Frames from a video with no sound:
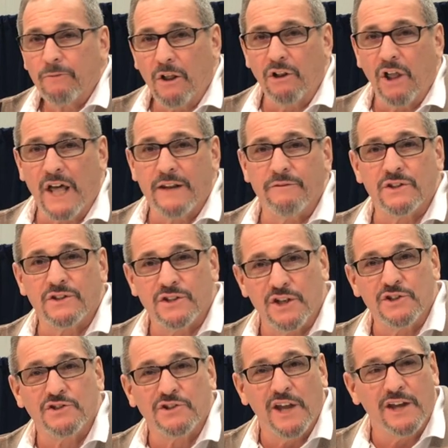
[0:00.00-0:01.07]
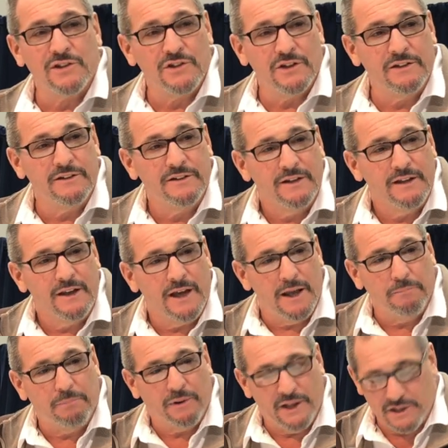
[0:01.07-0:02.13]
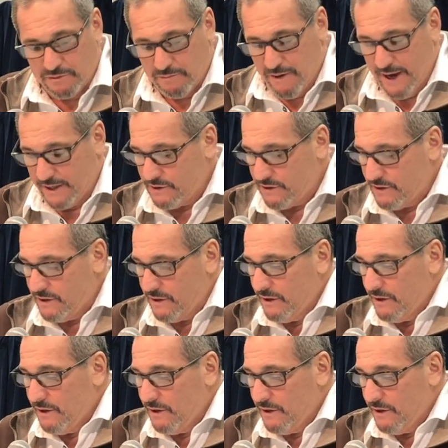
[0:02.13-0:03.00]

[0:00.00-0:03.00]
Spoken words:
a lot of it's instincts and play smarts.